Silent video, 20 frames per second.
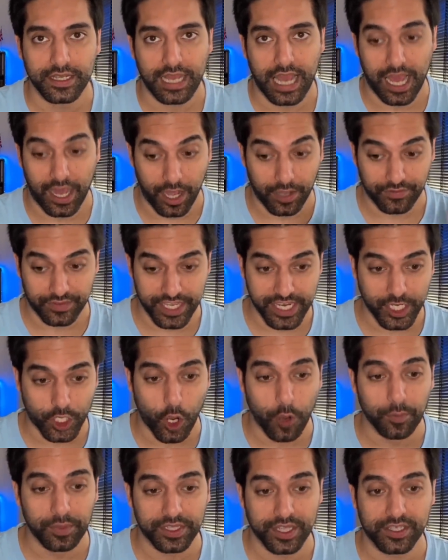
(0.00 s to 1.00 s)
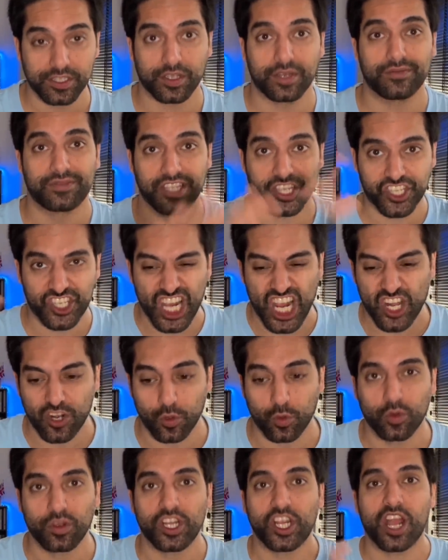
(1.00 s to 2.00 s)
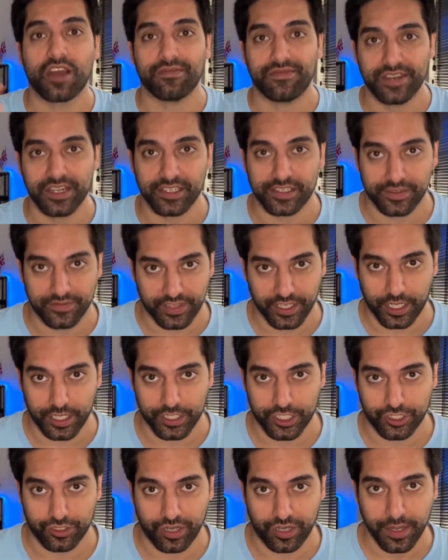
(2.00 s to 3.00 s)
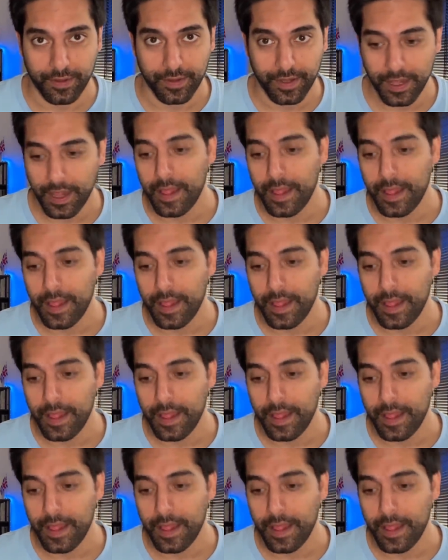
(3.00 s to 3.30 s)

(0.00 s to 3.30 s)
of the incompetence of the general governance of the country.